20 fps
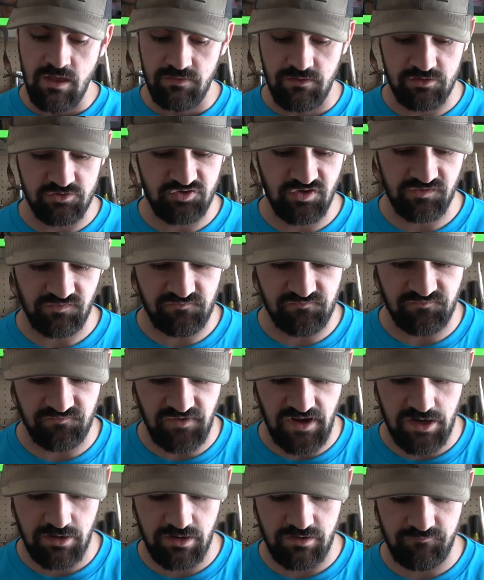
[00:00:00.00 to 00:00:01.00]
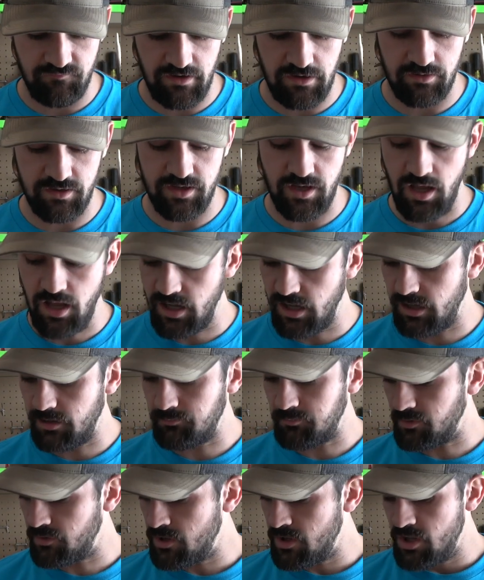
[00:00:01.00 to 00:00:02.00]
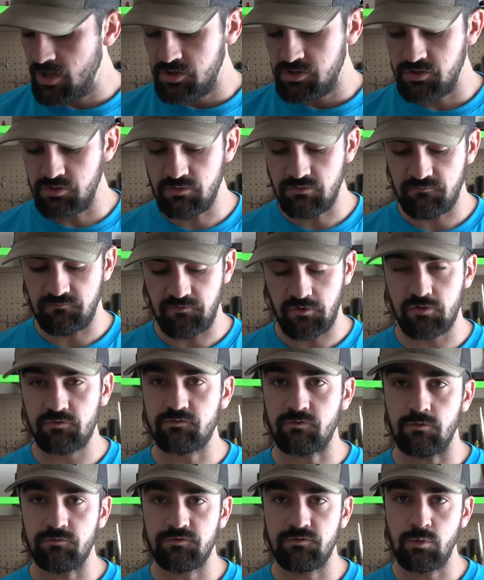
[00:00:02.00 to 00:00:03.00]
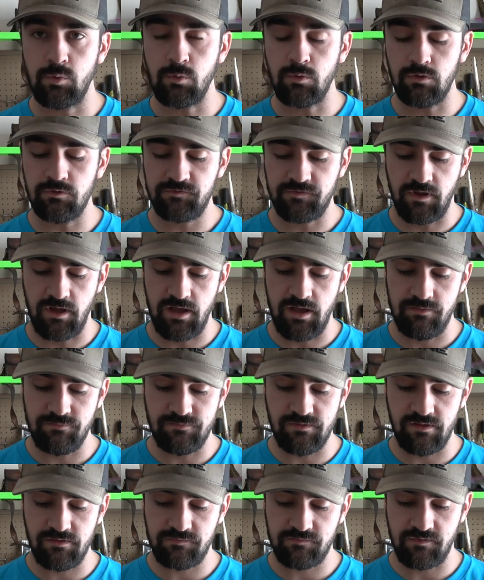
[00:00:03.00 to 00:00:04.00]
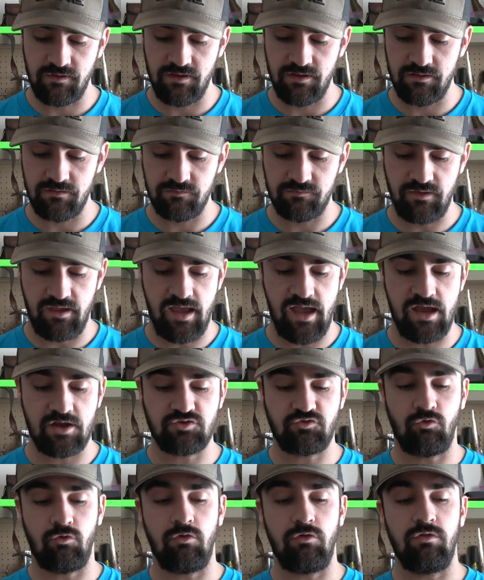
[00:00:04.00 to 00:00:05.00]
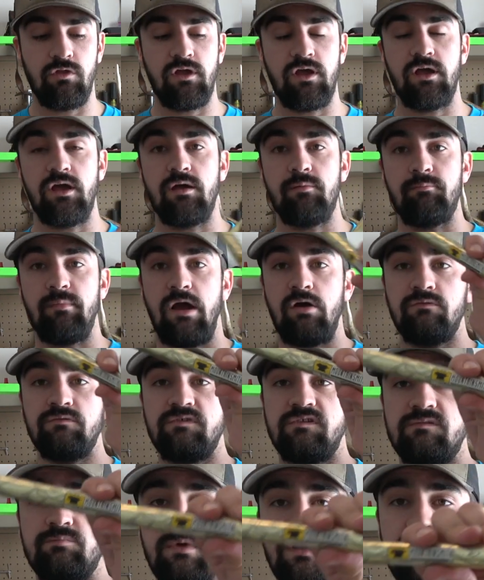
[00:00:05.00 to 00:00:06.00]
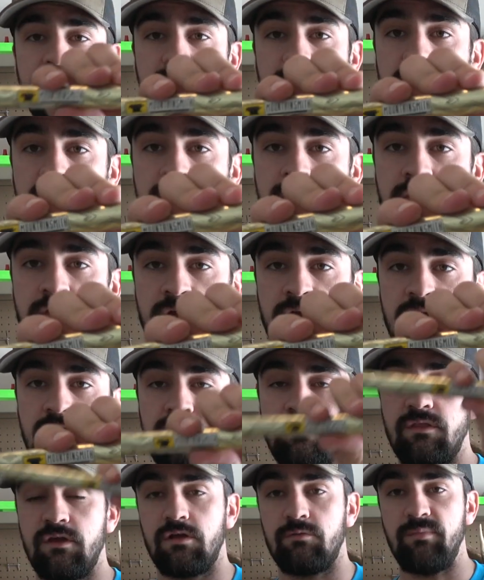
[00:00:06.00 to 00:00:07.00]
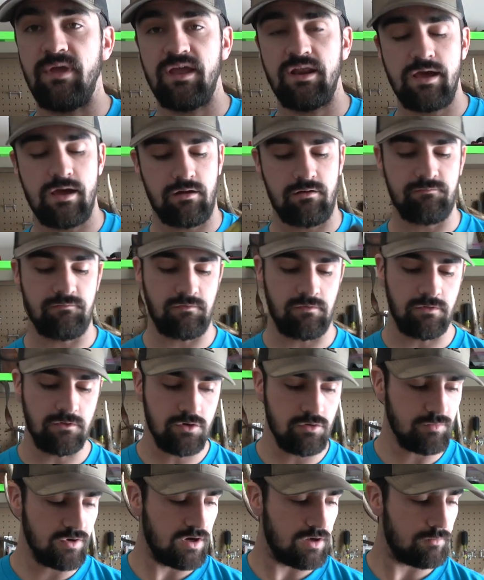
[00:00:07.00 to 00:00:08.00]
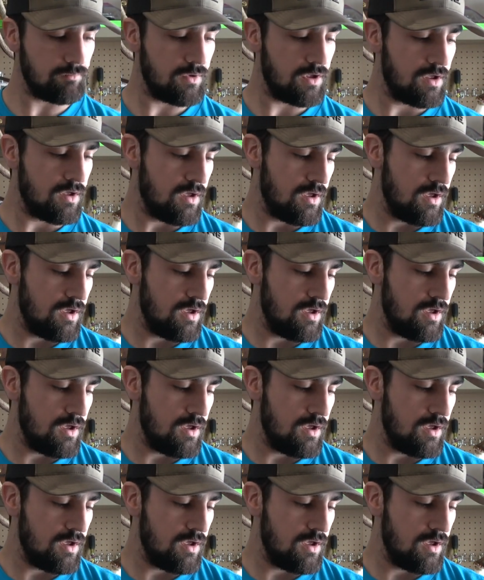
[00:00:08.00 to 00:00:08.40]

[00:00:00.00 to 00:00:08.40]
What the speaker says: They're just very, very universal tools. This is actual Mountainsmith. They're made out of aluminum.